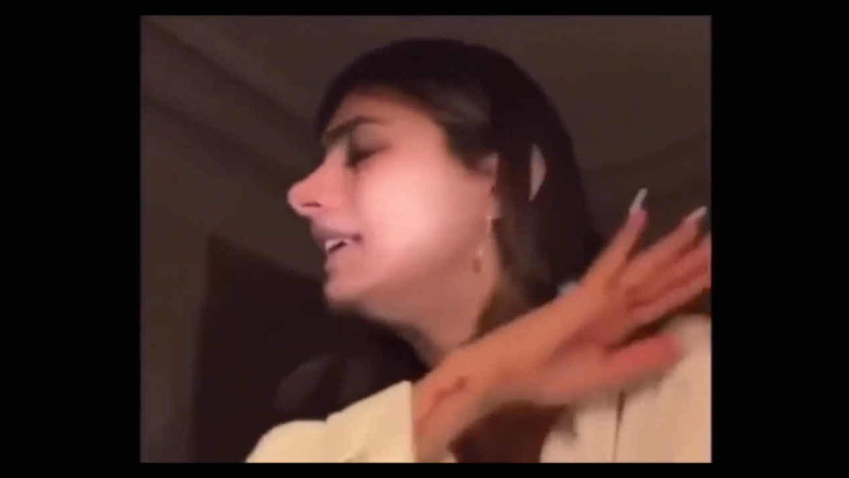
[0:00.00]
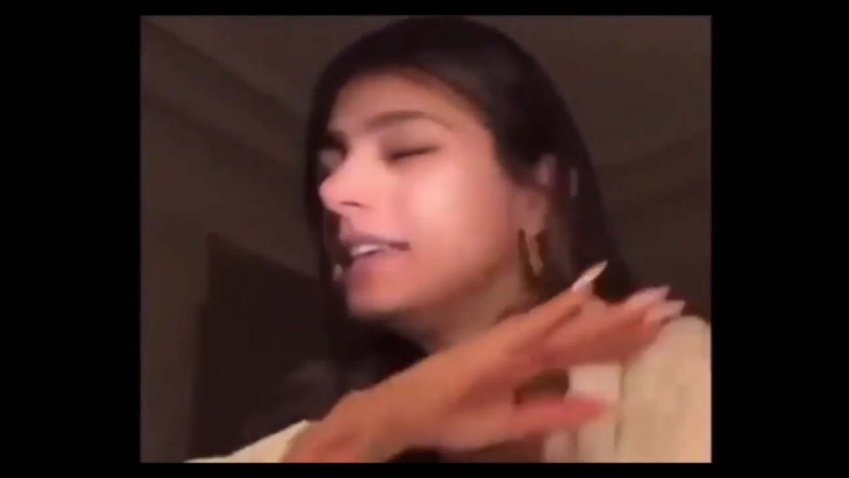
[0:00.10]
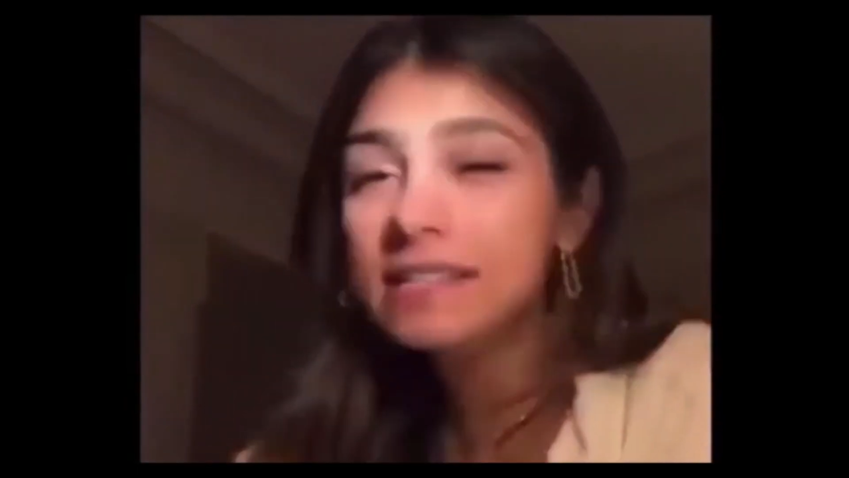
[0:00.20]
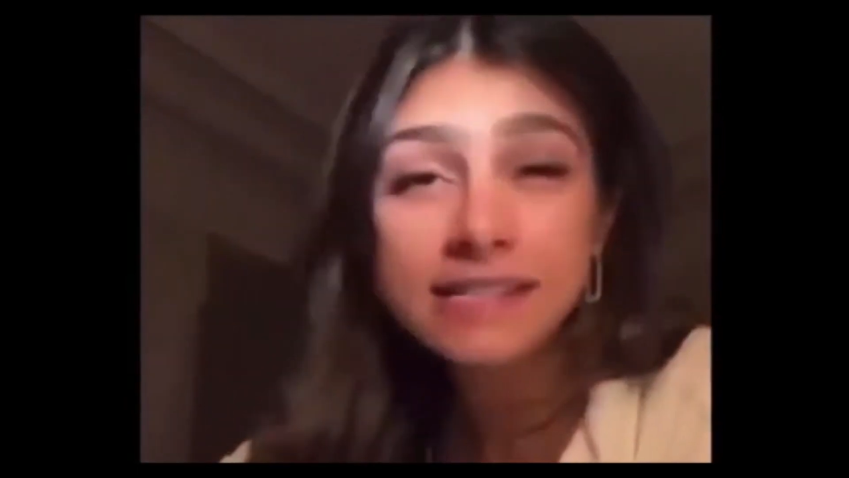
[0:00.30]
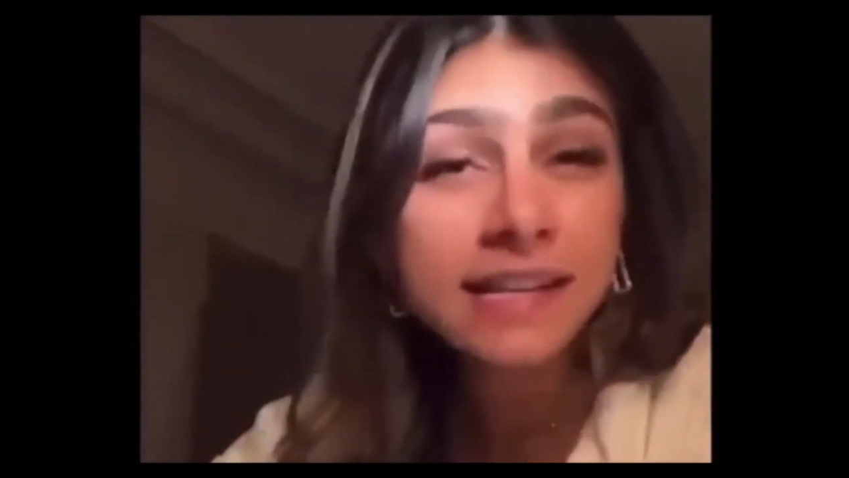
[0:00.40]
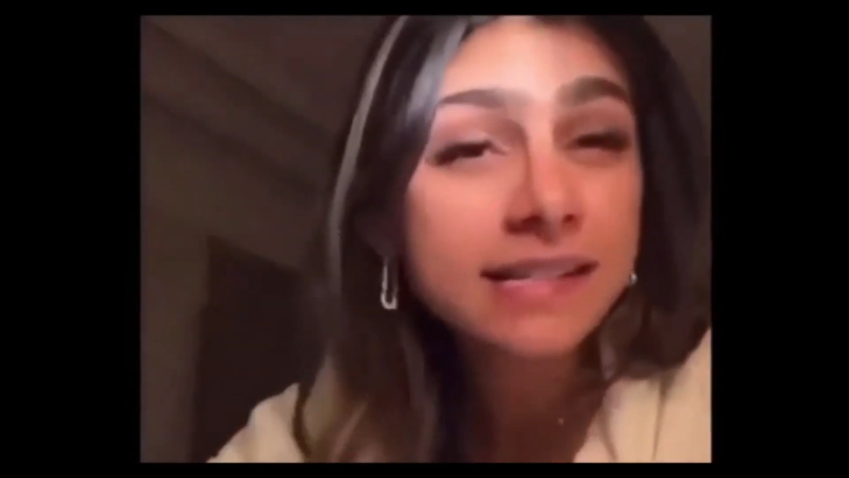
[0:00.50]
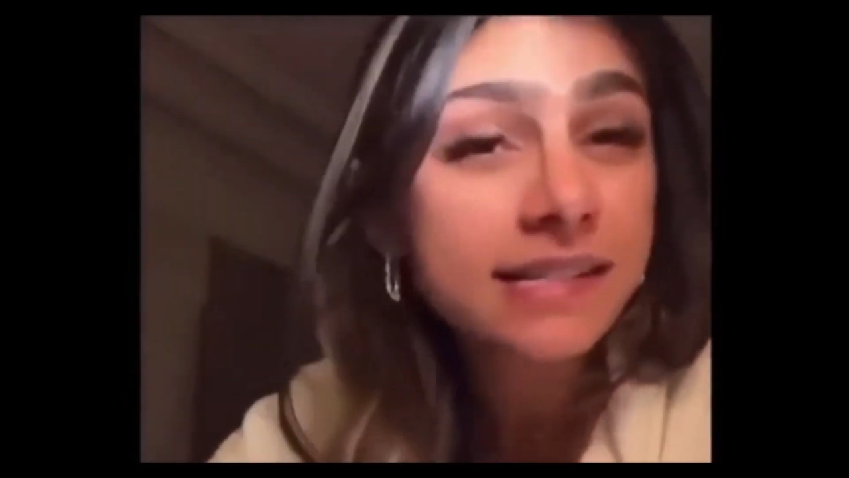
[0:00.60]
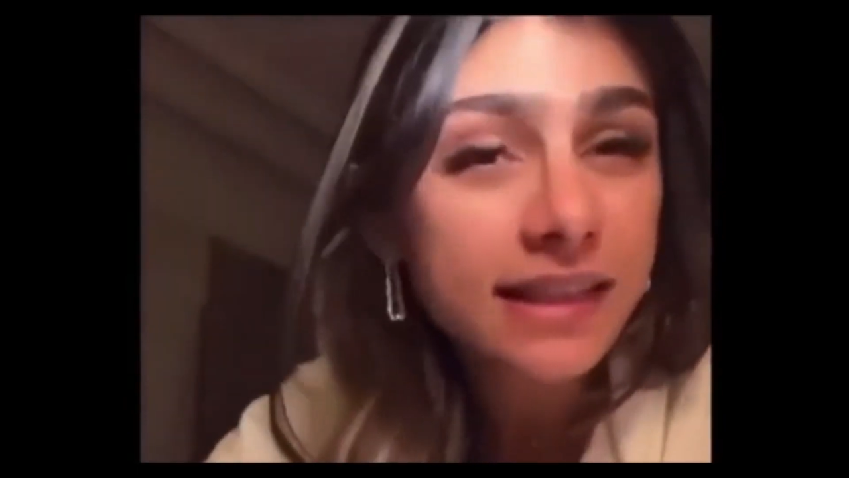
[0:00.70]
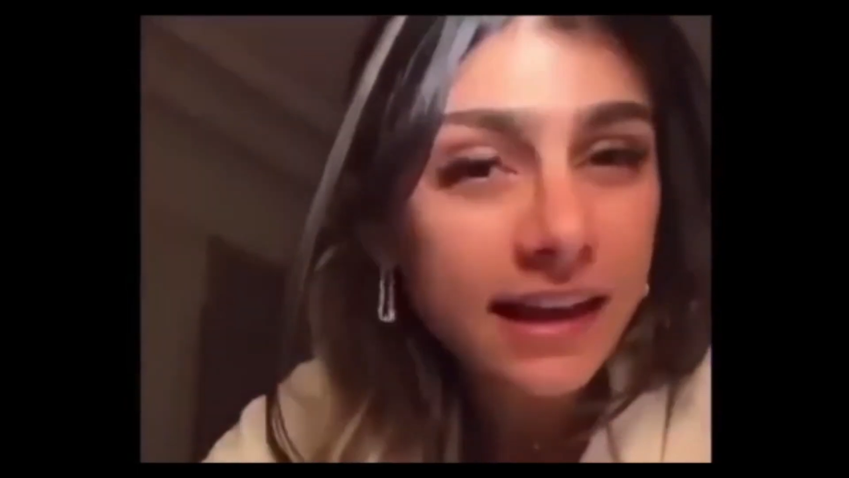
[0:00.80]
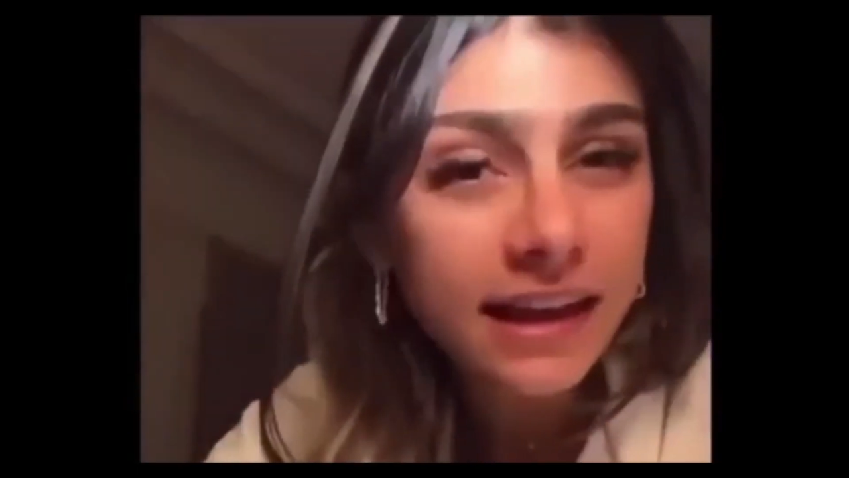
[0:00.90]

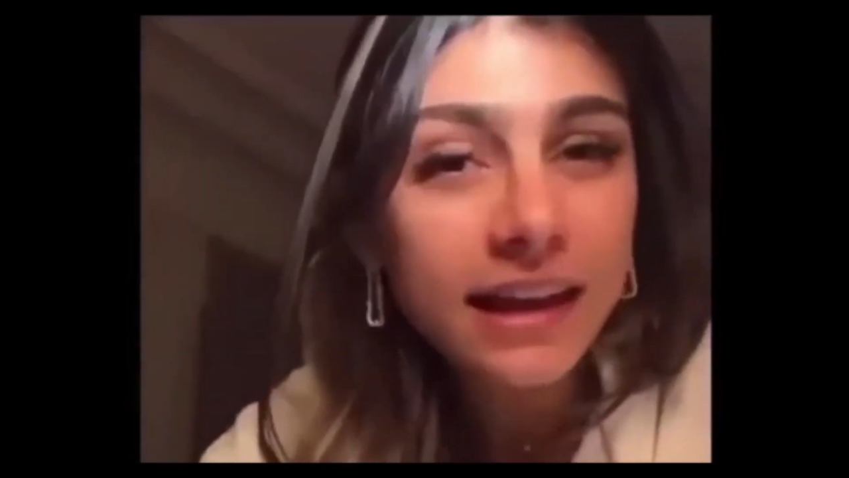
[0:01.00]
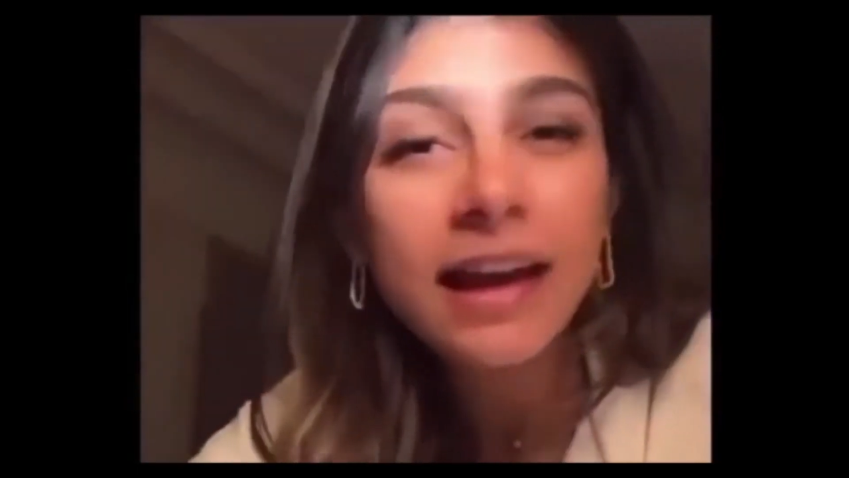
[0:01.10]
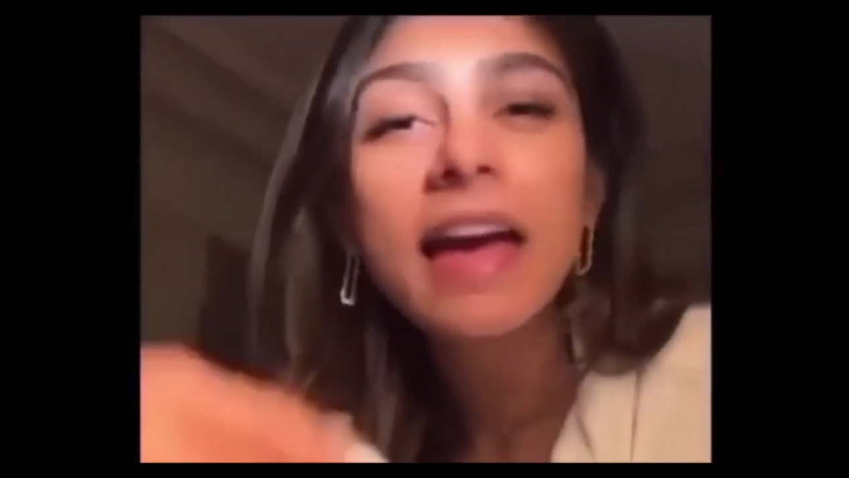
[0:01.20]
easiest thing